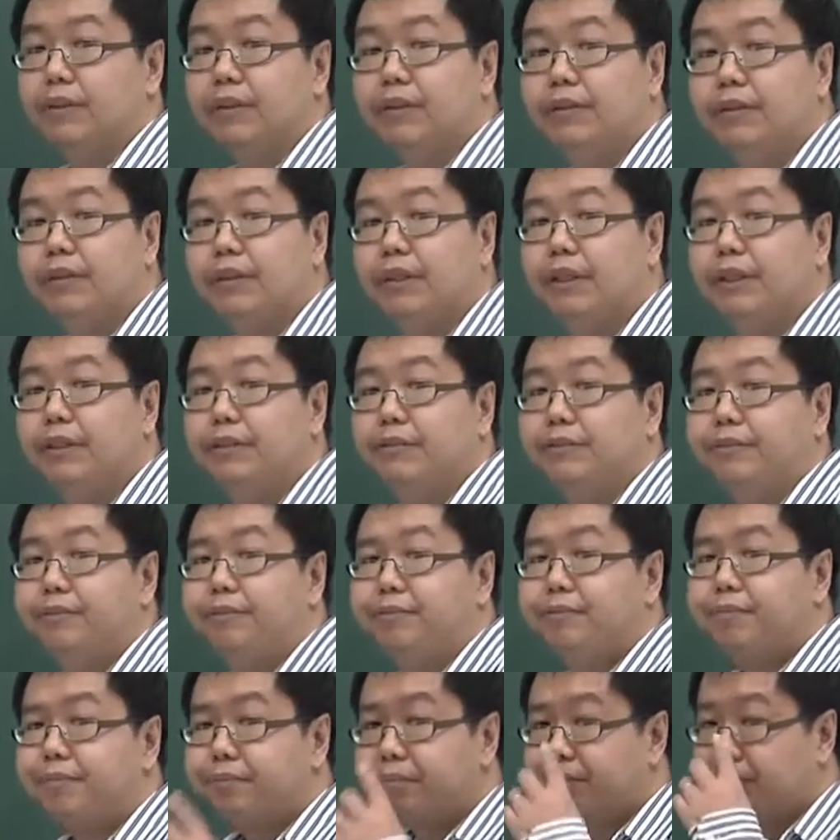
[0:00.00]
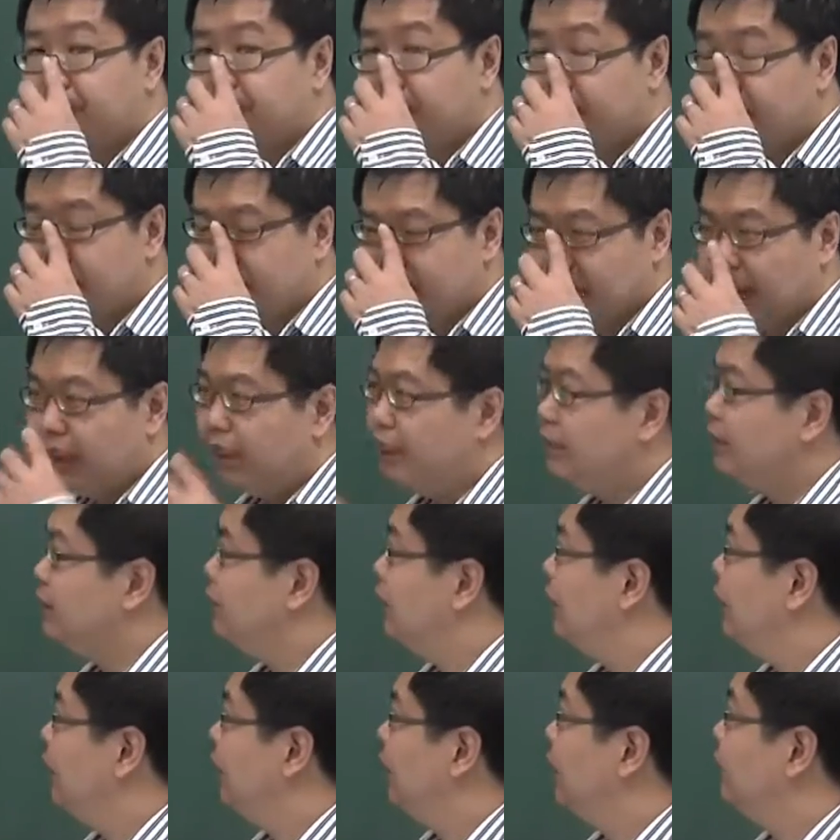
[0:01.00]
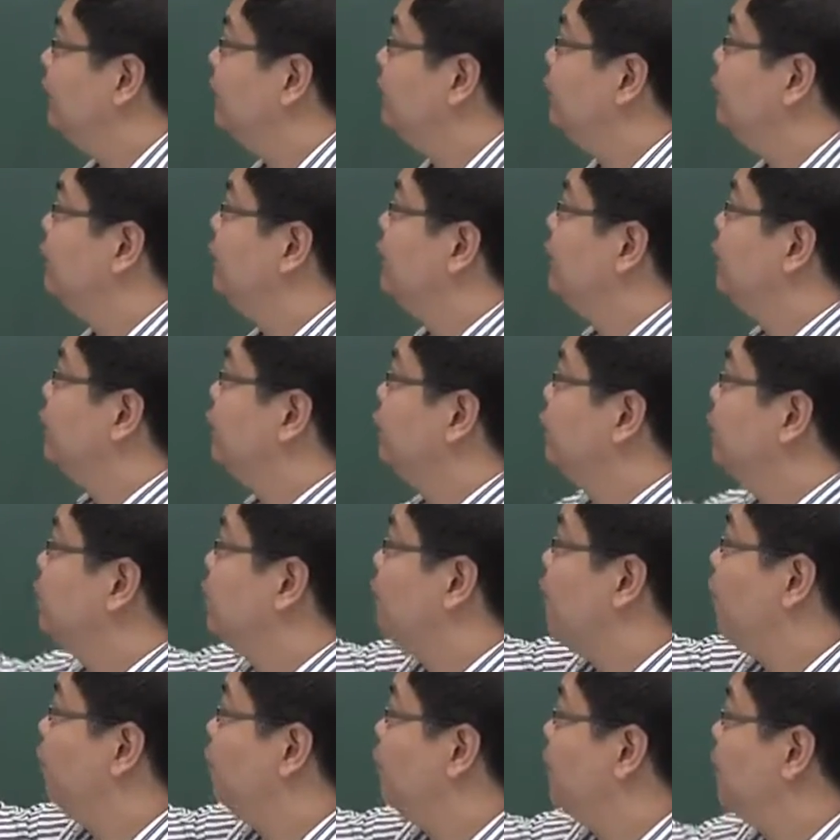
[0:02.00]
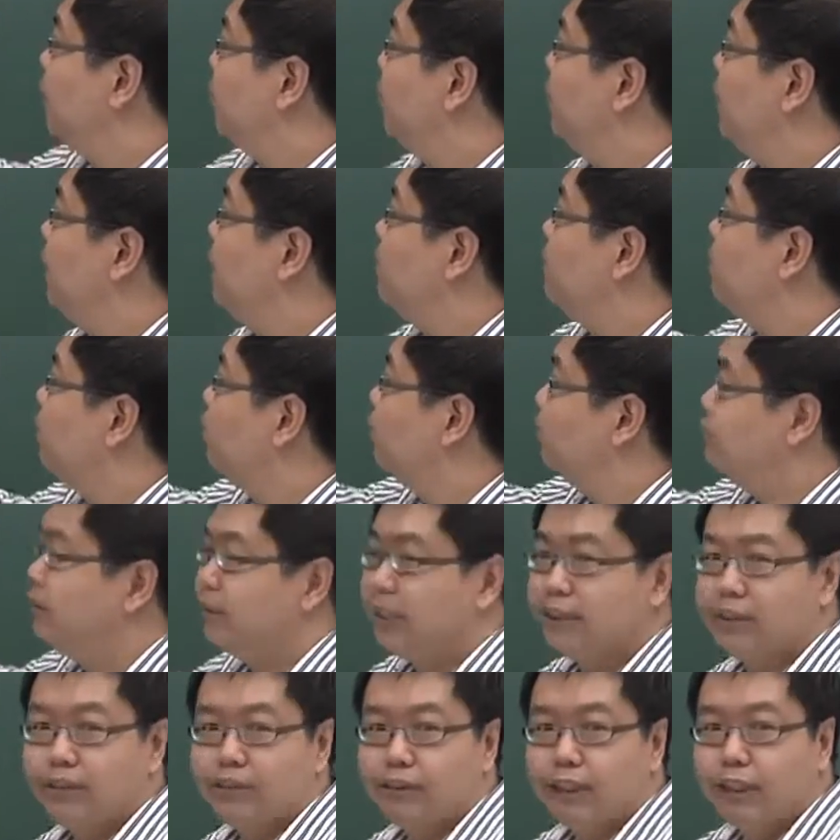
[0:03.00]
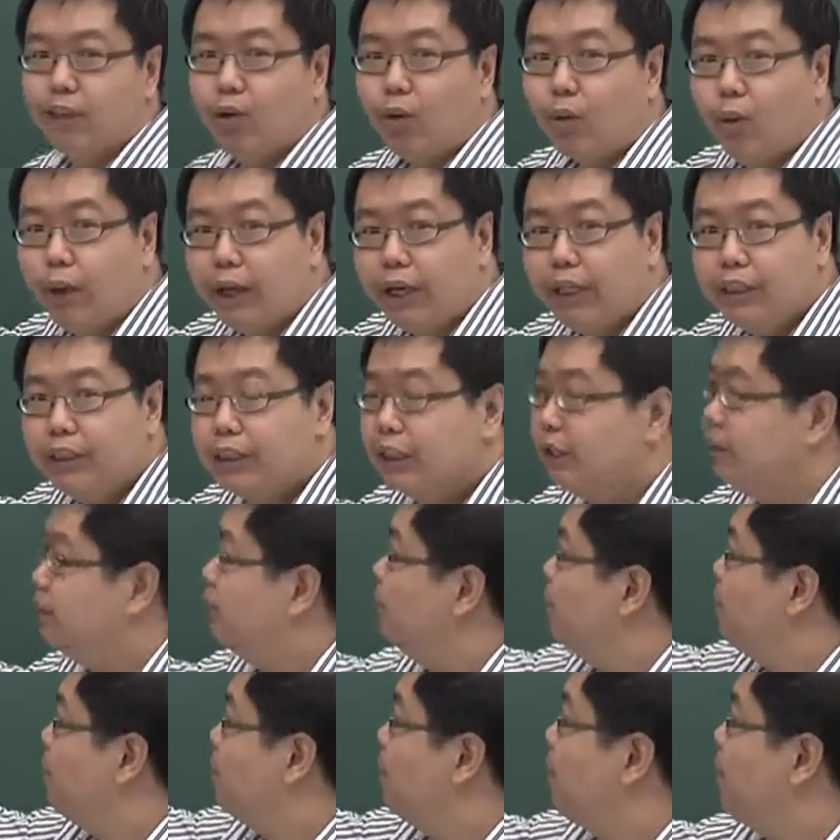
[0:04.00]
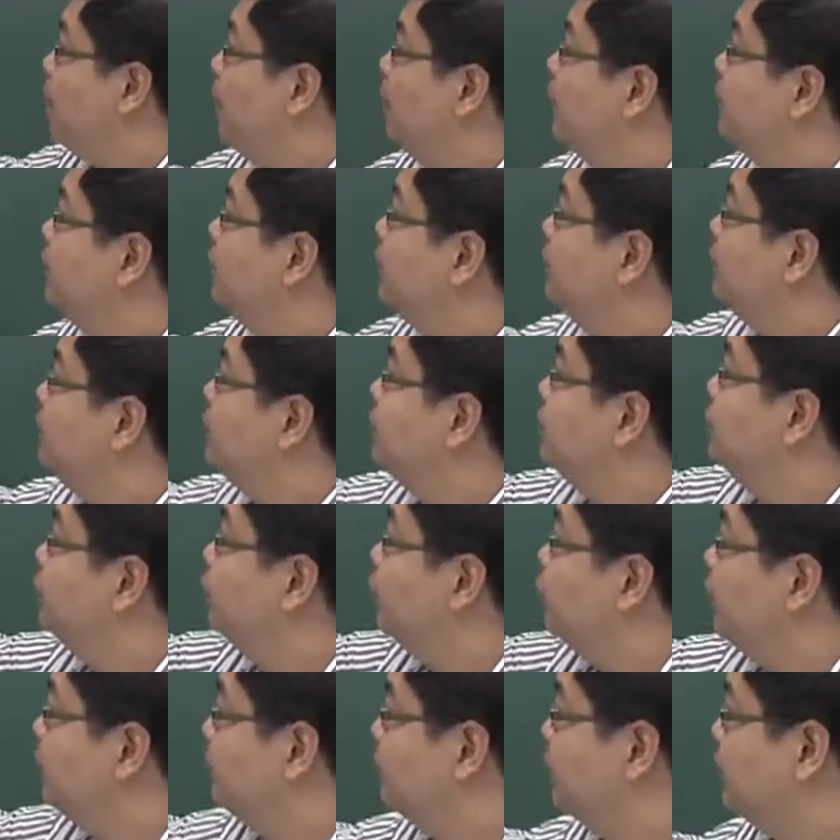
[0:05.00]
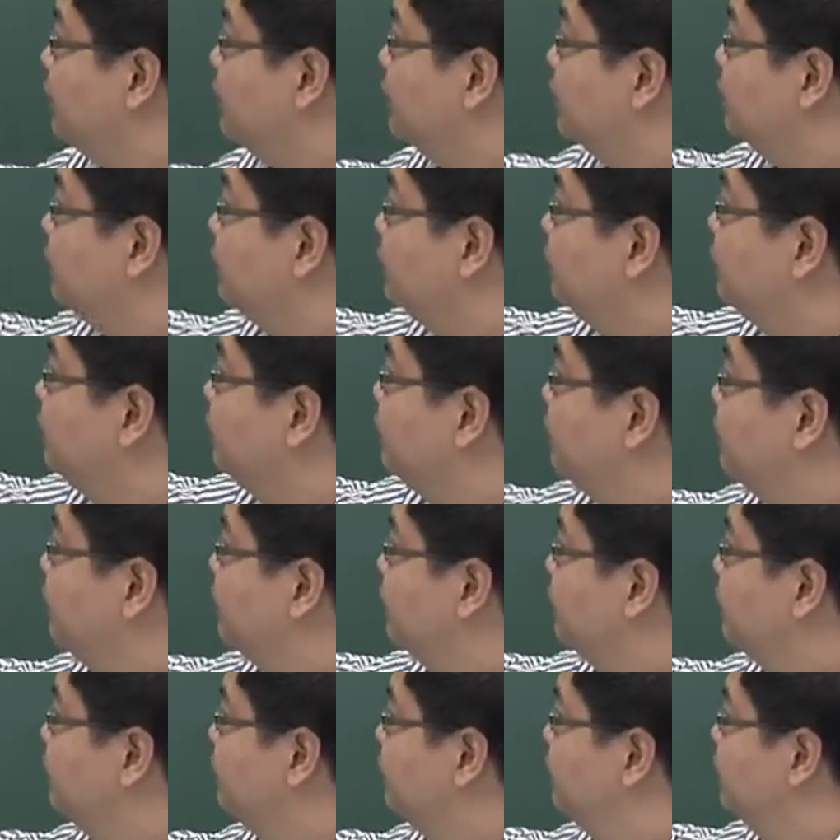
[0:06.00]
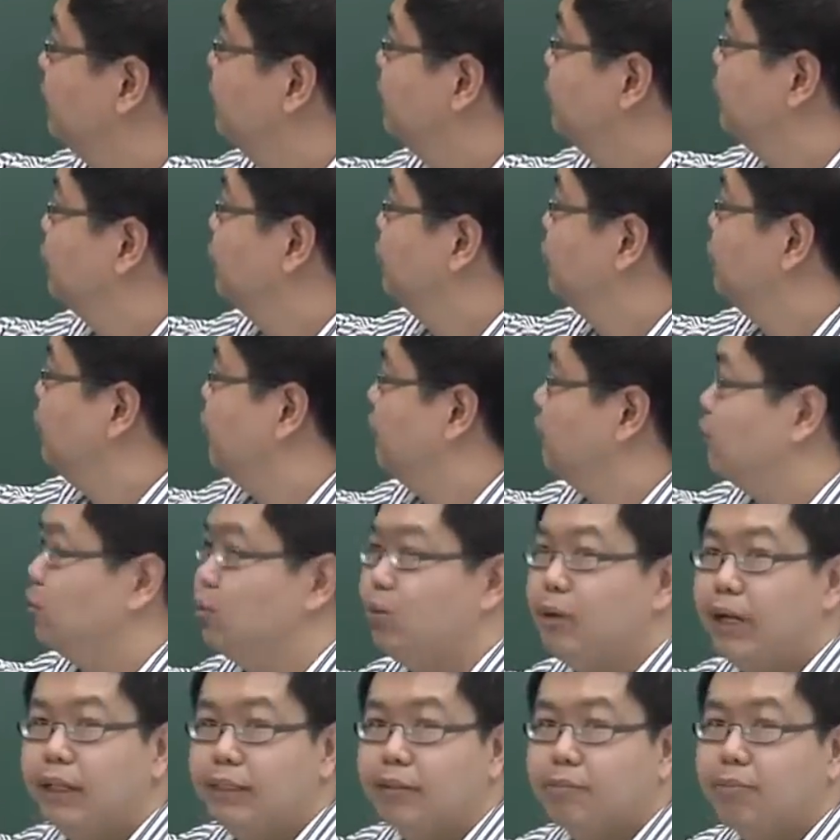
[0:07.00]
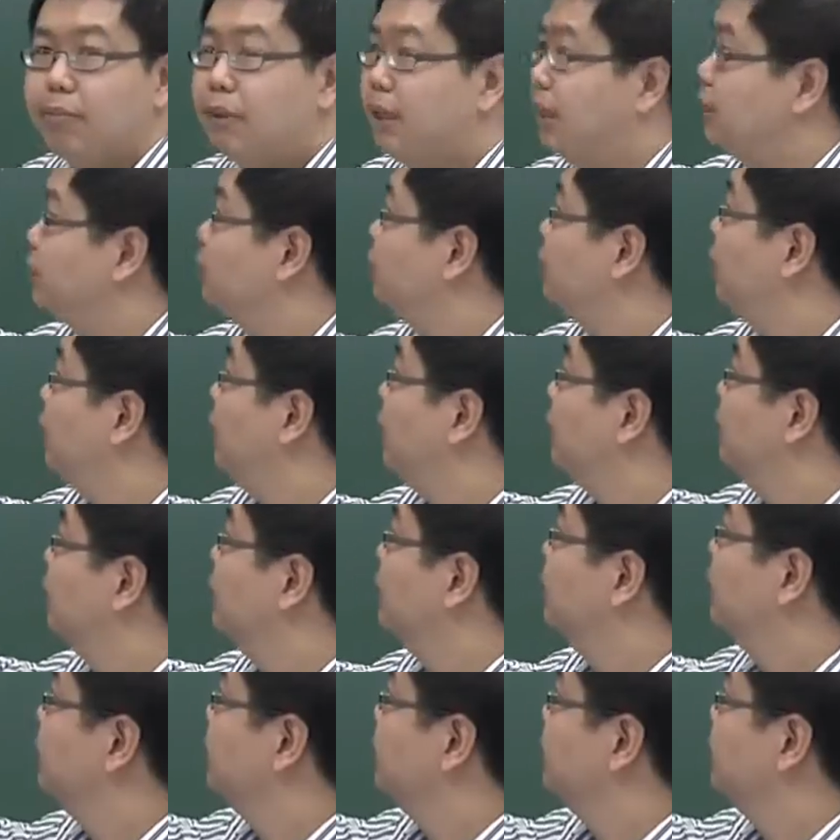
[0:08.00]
Okay? And then you multiply both sides of the equation by the denominator. So we have 2x plus 1